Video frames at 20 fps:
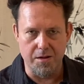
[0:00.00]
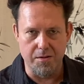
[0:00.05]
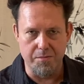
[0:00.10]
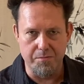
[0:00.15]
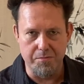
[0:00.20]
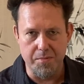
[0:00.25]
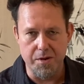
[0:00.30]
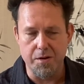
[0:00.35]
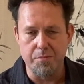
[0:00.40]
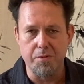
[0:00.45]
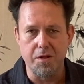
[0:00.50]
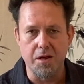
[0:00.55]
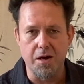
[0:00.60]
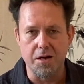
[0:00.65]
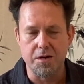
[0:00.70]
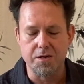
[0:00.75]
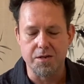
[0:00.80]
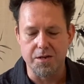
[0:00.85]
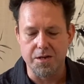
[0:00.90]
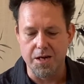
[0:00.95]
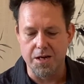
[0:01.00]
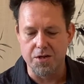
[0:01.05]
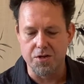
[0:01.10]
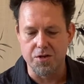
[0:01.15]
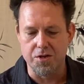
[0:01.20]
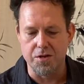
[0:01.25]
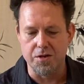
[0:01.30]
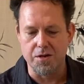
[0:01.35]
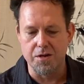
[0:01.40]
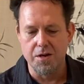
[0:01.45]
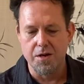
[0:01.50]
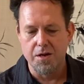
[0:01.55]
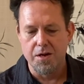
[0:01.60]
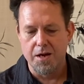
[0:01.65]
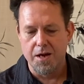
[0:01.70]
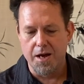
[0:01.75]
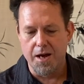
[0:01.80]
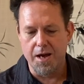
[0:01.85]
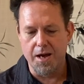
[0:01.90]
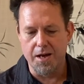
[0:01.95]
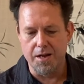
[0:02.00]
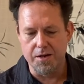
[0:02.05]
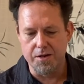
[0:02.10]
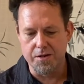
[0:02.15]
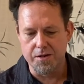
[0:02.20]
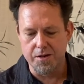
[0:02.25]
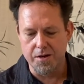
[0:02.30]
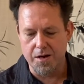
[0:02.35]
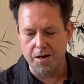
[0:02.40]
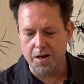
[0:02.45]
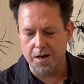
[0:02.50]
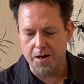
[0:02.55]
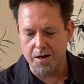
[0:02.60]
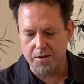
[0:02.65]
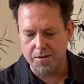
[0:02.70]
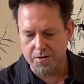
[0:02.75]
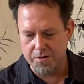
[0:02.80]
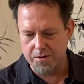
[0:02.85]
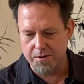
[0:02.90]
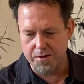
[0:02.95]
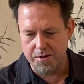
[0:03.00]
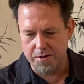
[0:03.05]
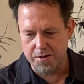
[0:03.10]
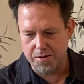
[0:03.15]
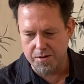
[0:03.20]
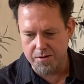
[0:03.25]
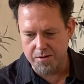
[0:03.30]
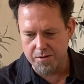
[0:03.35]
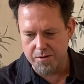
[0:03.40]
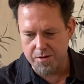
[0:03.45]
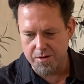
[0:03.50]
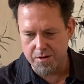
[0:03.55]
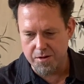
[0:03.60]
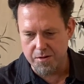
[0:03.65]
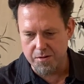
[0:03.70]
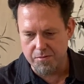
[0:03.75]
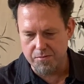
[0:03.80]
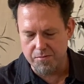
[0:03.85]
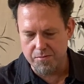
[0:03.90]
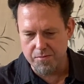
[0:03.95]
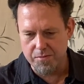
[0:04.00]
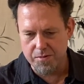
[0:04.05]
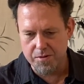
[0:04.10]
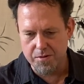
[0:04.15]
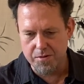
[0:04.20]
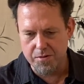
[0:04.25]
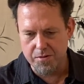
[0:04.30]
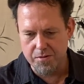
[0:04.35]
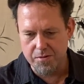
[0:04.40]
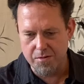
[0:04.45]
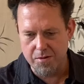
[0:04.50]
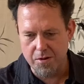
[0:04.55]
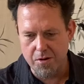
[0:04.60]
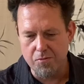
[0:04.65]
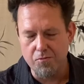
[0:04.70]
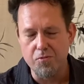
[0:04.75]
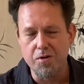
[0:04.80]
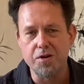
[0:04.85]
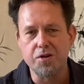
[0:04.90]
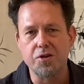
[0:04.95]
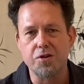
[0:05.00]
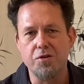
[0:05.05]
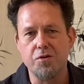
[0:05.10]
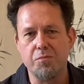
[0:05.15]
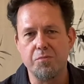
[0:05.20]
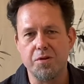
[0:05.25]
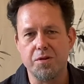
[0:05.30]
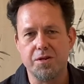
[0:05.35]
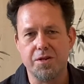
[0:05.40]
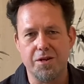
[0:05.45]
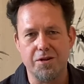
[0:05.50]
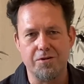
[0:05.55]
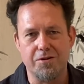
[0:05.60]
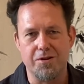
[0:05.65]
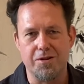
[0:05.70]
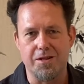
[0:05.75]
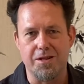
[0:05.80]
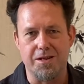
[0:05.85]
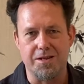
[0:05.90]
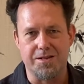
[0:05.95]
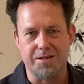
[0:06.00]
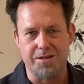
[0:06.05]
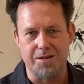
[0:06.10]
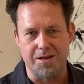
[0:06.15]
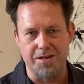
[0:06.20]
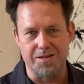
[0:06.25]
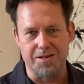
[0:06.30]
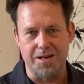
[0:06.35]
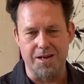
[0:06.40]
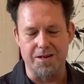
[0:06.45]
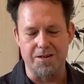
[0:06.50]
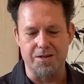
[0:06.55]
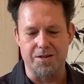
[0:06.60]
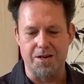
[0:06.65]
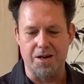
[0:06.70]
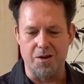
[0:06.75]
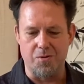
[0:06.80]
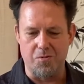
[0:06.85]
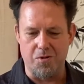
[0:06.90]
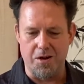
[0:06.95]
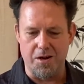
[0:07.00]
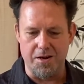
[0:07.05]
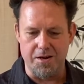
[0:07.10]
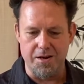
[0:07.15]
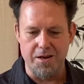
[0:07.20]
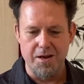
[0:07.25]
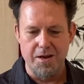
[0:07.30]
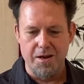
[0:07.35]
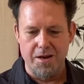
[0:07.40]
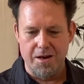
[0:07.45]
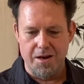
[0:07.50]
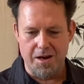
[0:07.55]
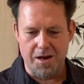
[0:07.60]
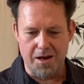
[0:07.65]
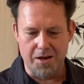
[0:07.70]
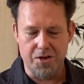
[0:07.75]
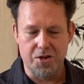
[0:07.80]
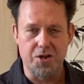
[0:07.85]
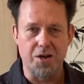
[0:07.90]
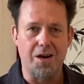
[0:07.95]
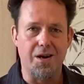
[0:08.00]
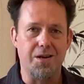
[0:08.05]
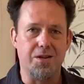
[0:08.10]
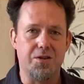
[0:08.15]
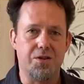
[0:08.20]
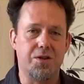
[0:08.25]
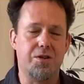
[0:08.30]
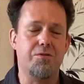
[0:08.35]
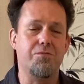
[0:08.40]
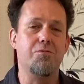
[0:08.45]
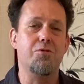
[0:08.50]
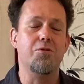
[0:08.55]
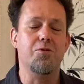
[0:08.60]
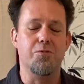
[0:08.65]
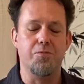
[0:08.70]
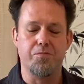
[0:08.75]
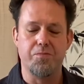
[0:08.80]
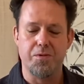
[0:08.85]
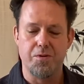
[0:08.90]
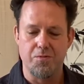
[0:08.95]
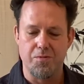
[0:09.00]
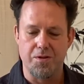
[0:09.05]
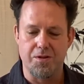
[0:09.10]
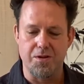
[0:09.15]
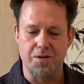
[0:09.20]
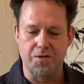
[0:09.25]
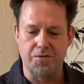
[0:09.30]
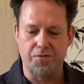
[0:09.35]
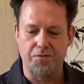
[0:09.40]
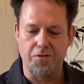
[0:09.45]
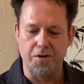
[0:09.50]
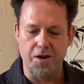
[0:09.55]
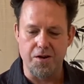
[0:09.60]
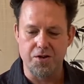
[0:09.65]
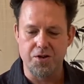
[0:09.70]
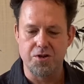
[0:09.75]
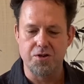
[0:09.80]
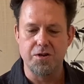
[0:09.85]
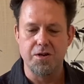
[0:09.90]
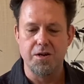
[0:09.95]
minimal oxidation, and the original material, as they say in Taiwan, shines through with its fresh,